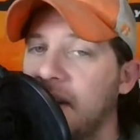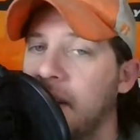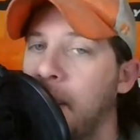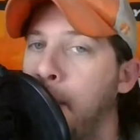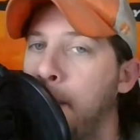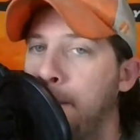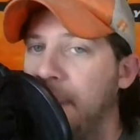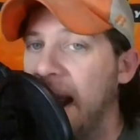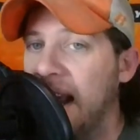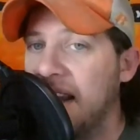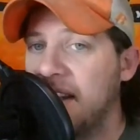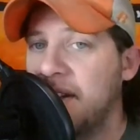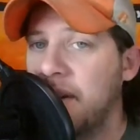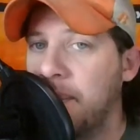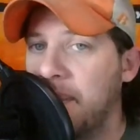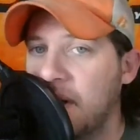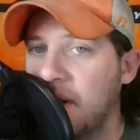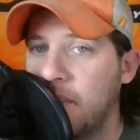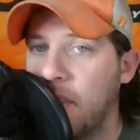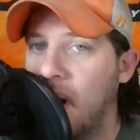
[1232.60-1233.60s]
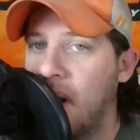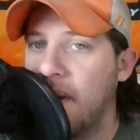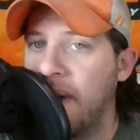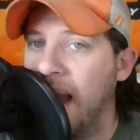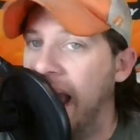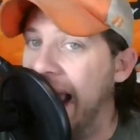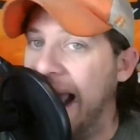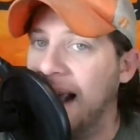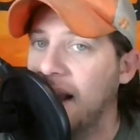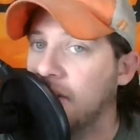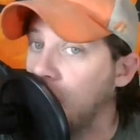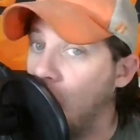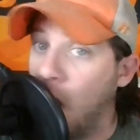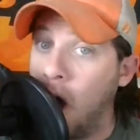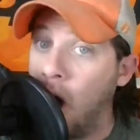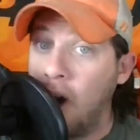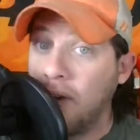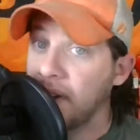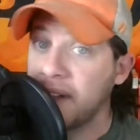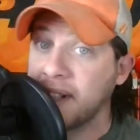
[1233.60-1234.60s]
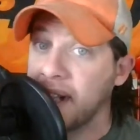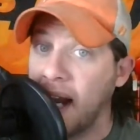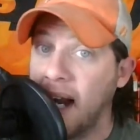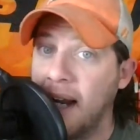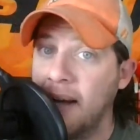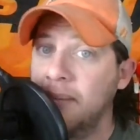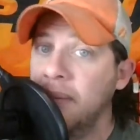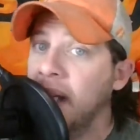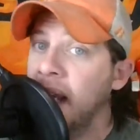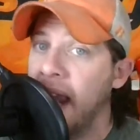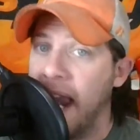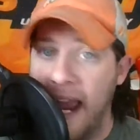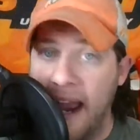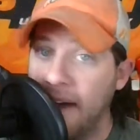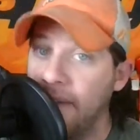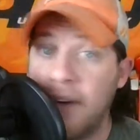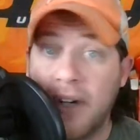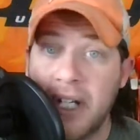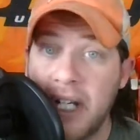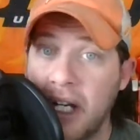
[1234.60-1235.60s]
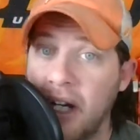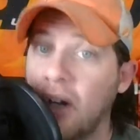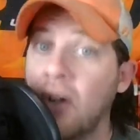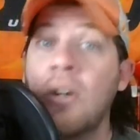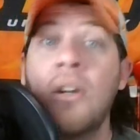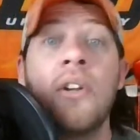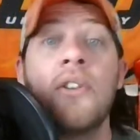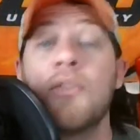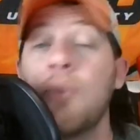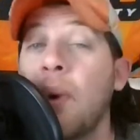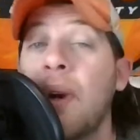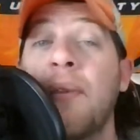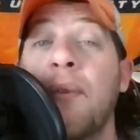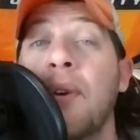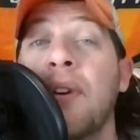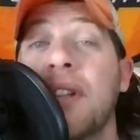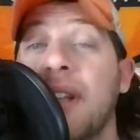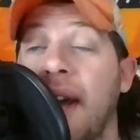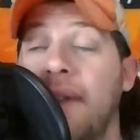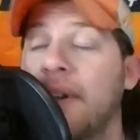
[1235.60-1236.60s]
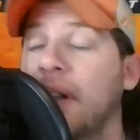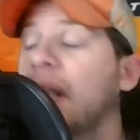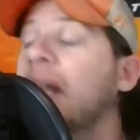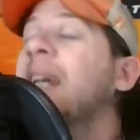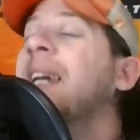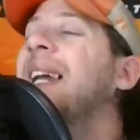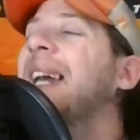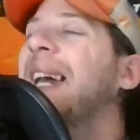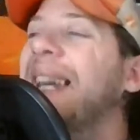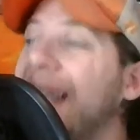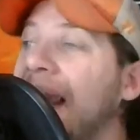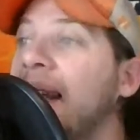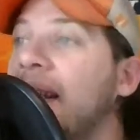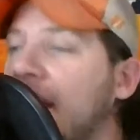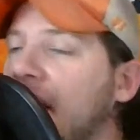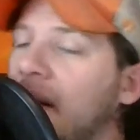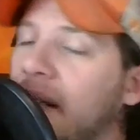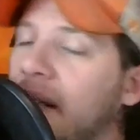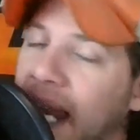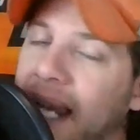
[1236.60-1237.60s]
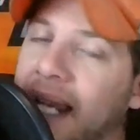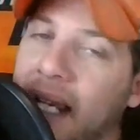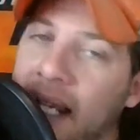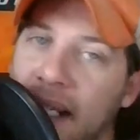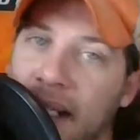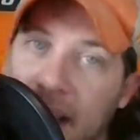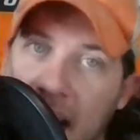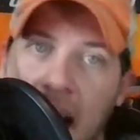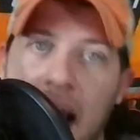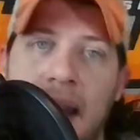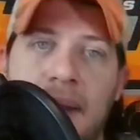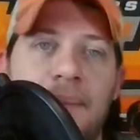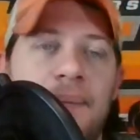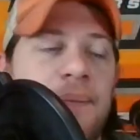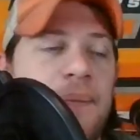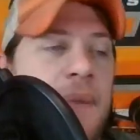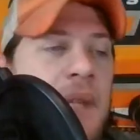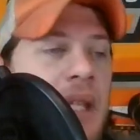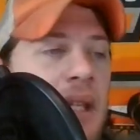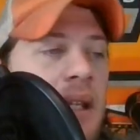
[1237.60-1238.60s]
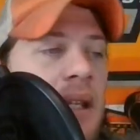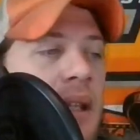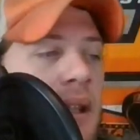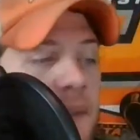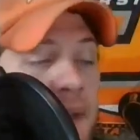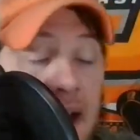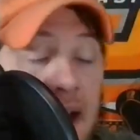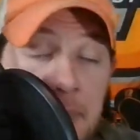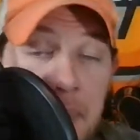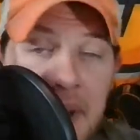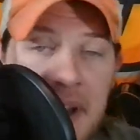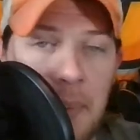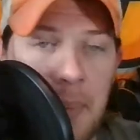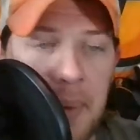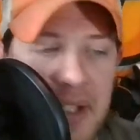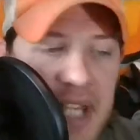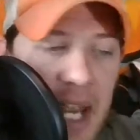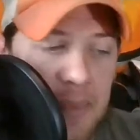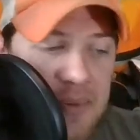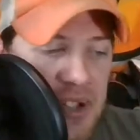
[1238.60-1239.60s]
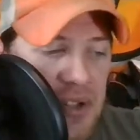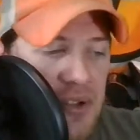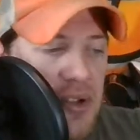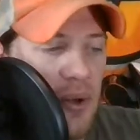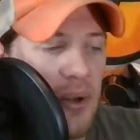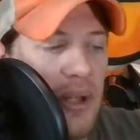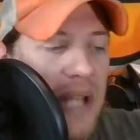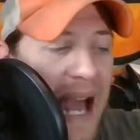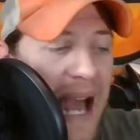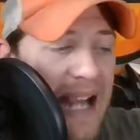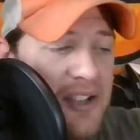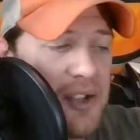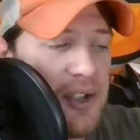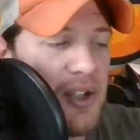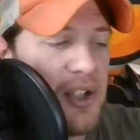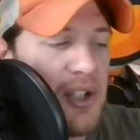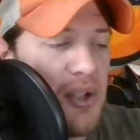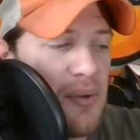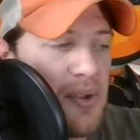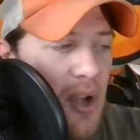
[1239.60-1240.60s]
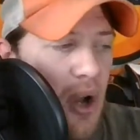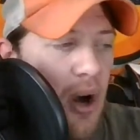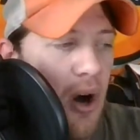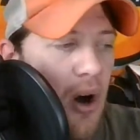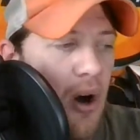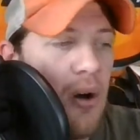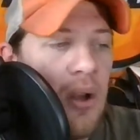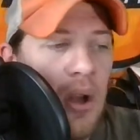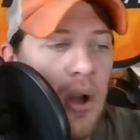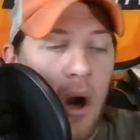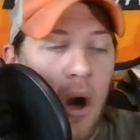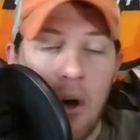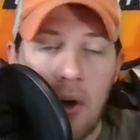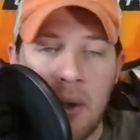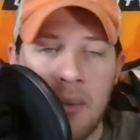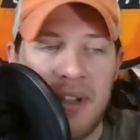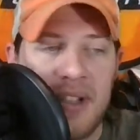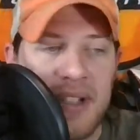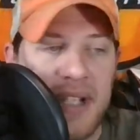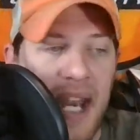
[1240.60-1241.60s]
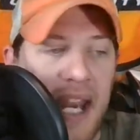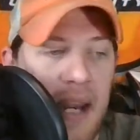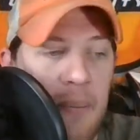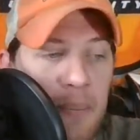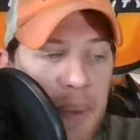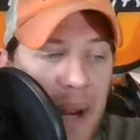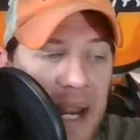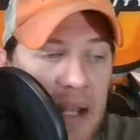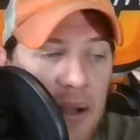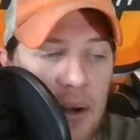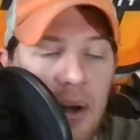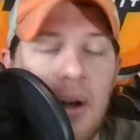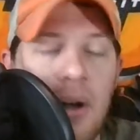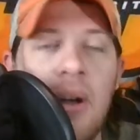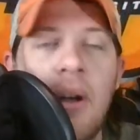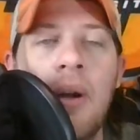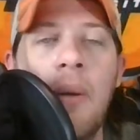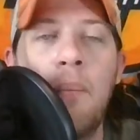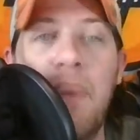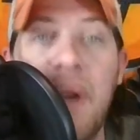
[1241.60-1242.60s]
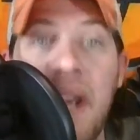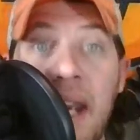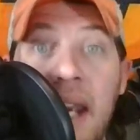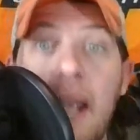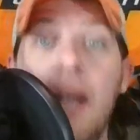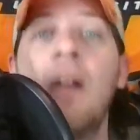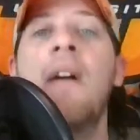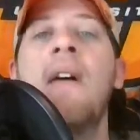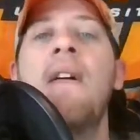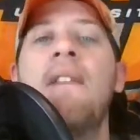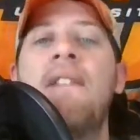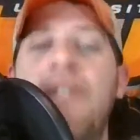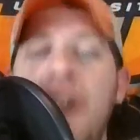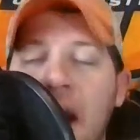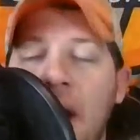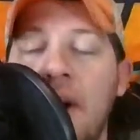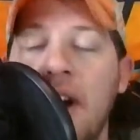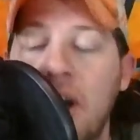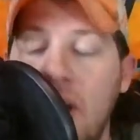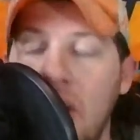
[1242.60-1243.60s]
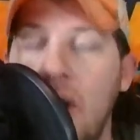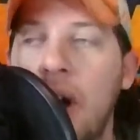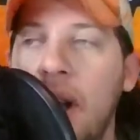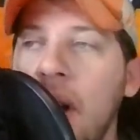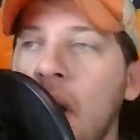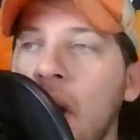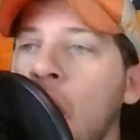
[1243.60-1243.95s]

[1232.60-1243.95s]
the best the Big 12 has all the time, every year, 24/7, and they still can't get it done. That's been the perception. So last year you saw Oklahoma State and Baylor be very good.